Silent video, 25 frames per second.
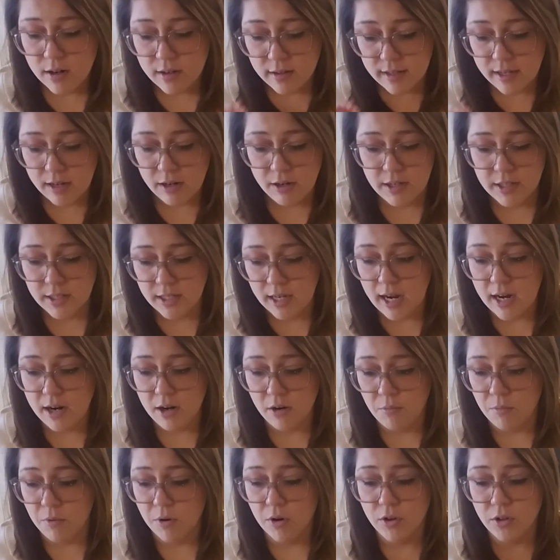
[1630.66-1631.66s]
entire
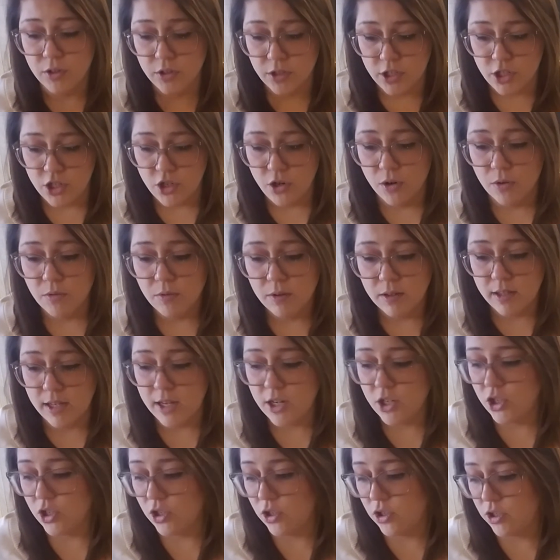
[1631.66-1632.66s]
world. Your
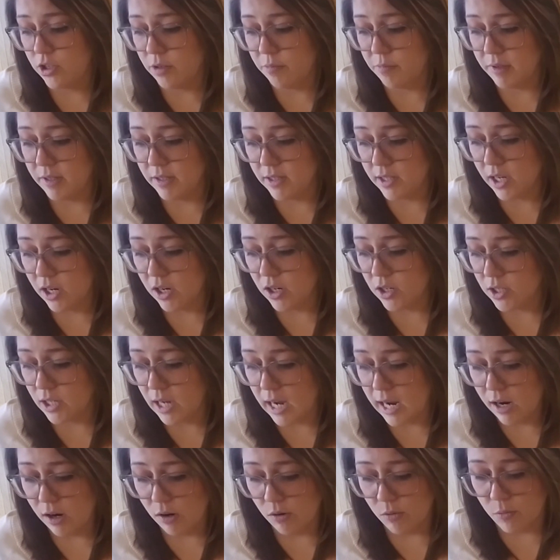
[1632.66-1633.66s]
relationship is their
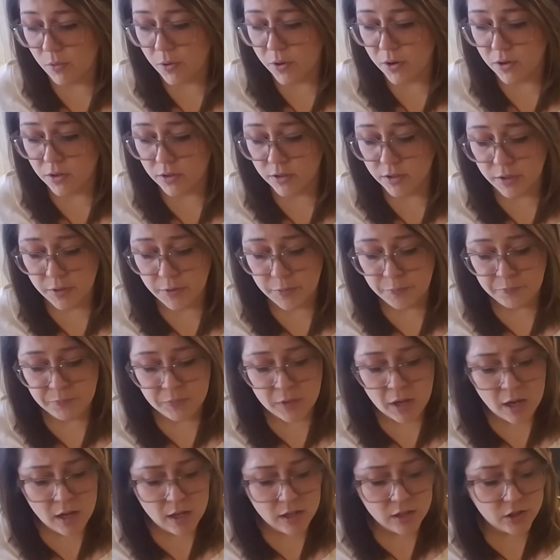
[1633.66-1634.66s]
entire world.
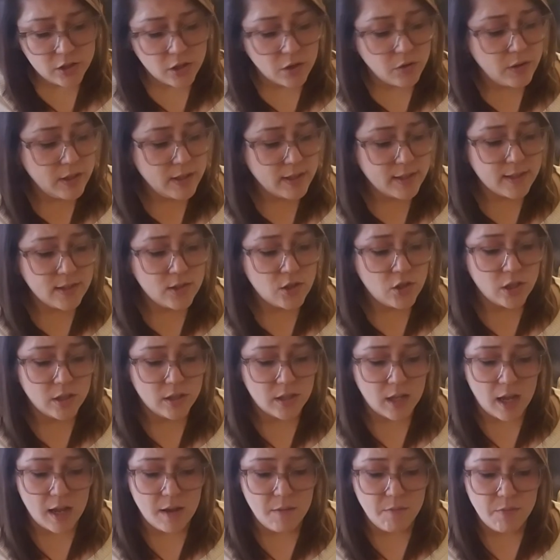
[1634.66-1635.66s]
So this is
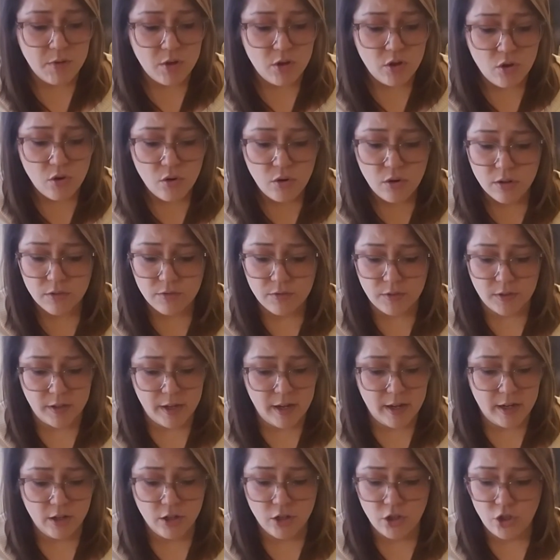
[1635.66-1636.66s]
just a beautiful
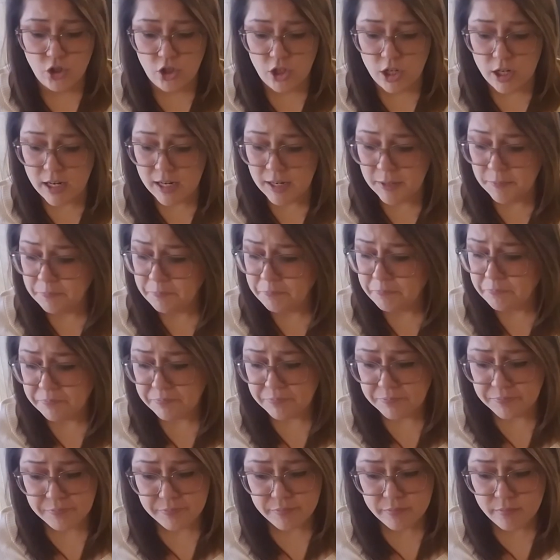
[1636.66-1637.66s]
energy,
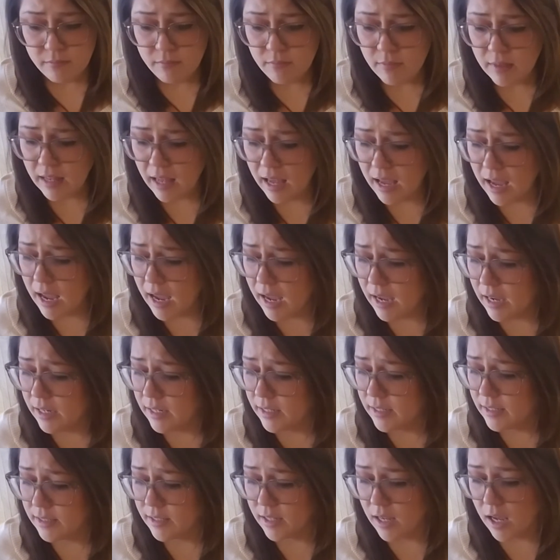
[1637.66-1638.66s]

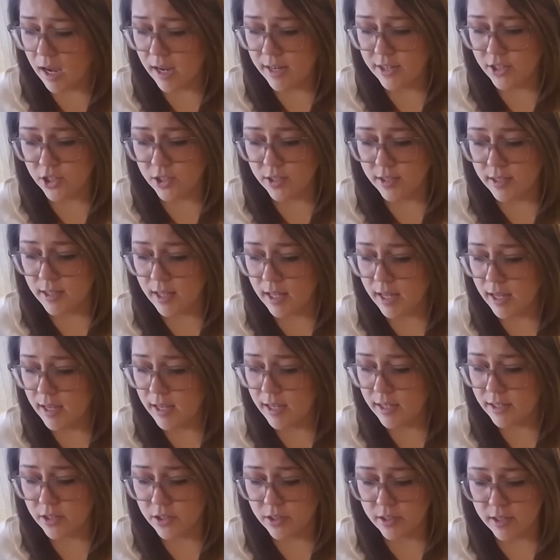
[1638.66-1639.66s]
and I just think
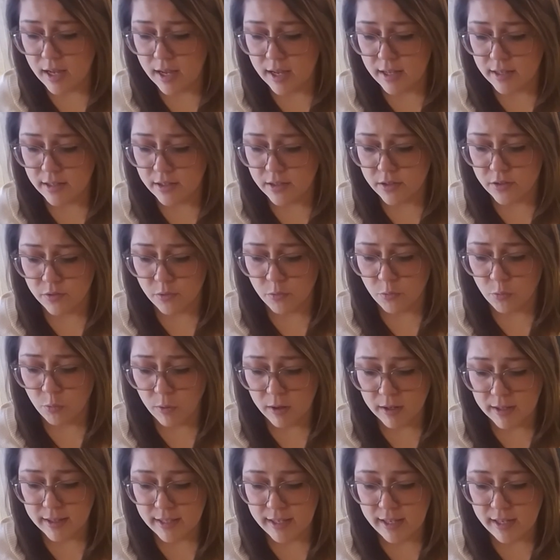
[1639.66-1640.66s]
it's
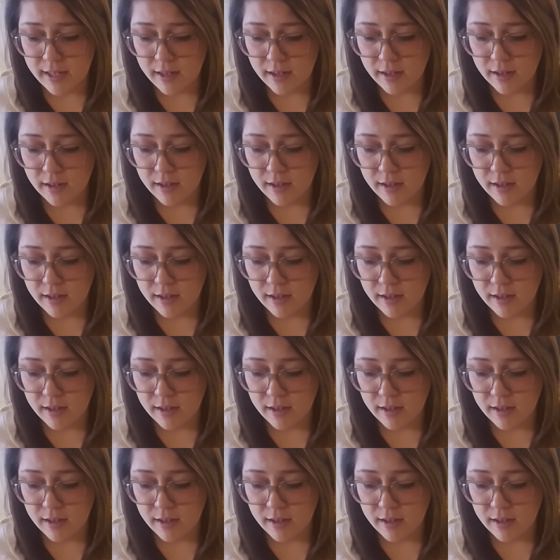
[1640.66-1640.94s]
really,